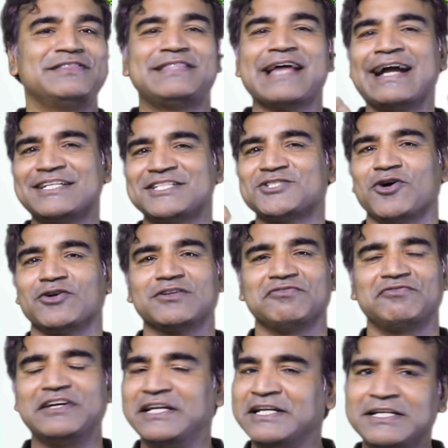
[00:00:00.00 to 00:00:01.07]
that sort
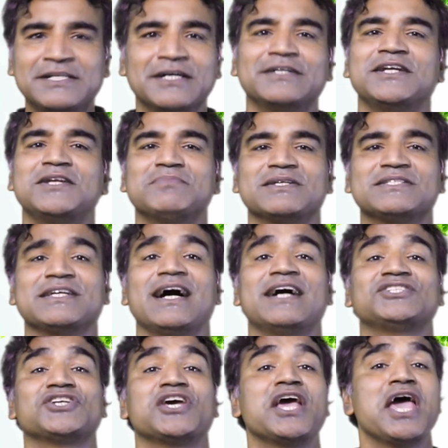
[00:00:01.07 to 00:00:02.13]
of internal
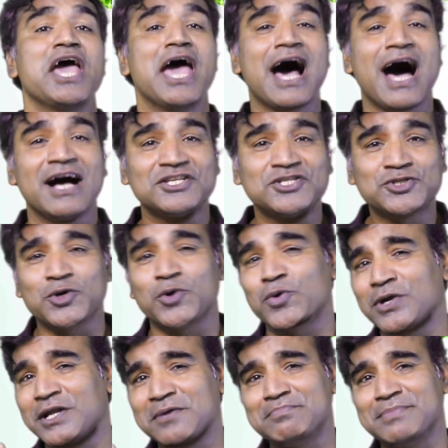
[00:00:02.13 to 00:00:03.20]
massage are
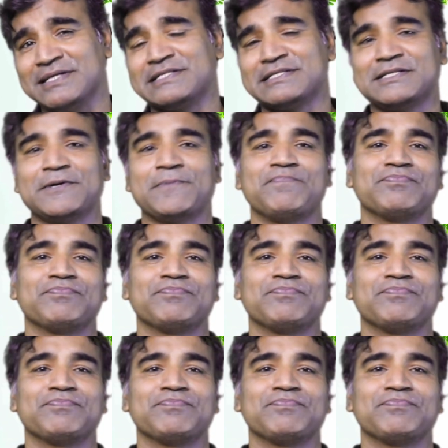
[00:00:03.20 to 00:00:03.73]
sorely missed.